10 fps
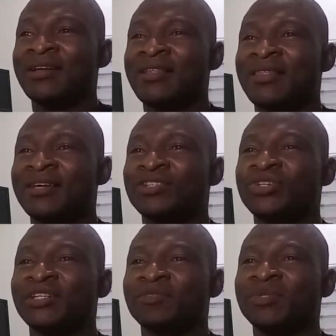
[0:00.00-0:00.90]
the
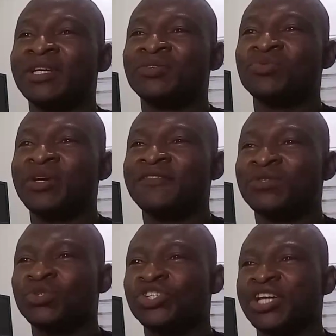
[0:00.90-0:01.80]
transmitted wave
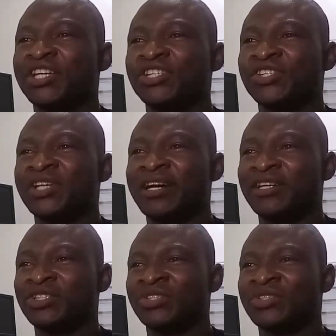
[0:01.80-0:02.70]
to change its
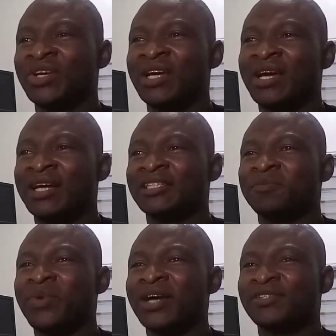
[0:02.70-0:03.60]
direction as
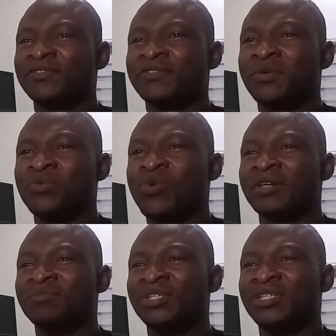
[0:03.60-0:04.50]
it passes from
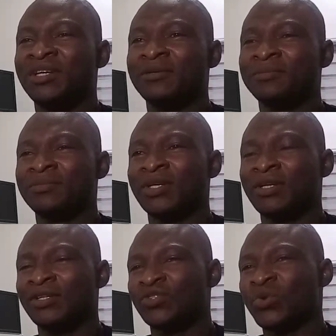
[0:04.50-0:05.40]
one medium
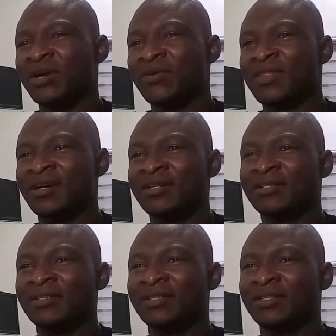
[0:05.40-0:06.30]
to another.
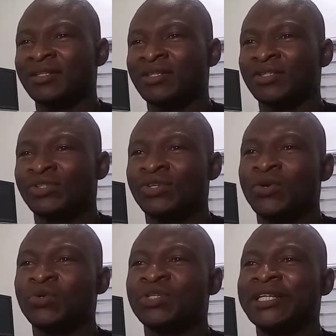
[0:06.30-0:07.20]

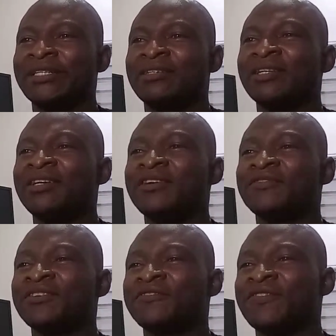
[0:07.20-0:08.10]
So the degree
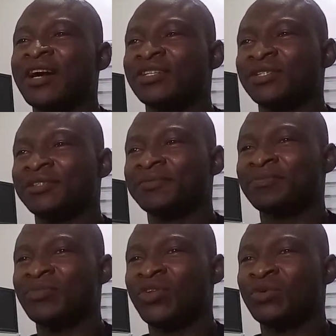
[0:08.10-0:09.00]
of refraction
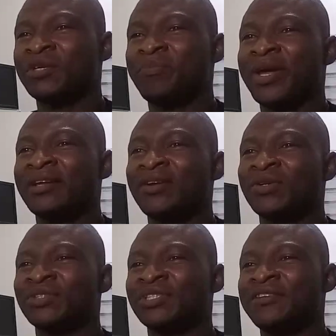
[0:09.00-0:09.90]
will depend
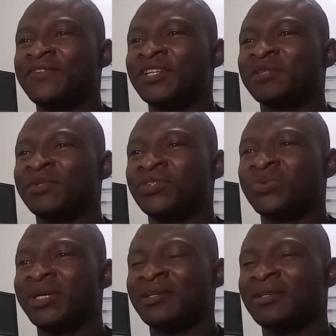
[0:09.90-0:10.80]
on difference
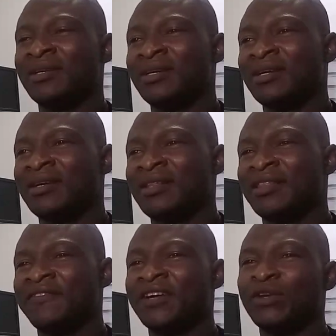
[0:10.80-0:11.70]
between
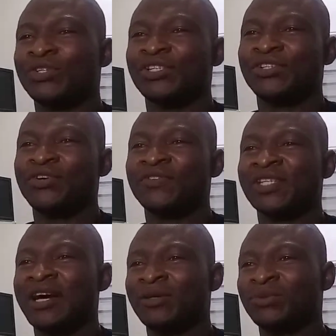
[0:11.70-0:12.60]
the velocity of
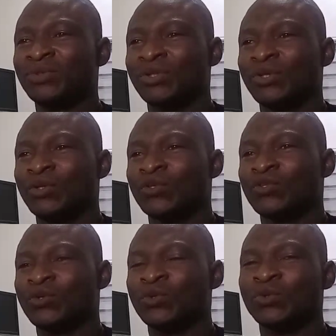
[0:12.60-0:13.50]
sound
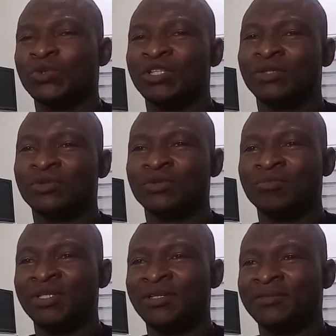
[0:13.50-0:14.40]
through the two
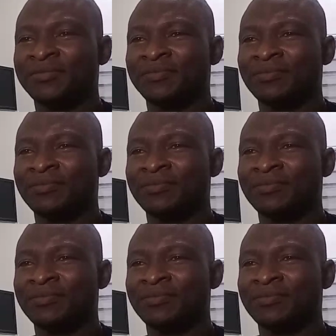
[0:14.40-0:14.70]
medium.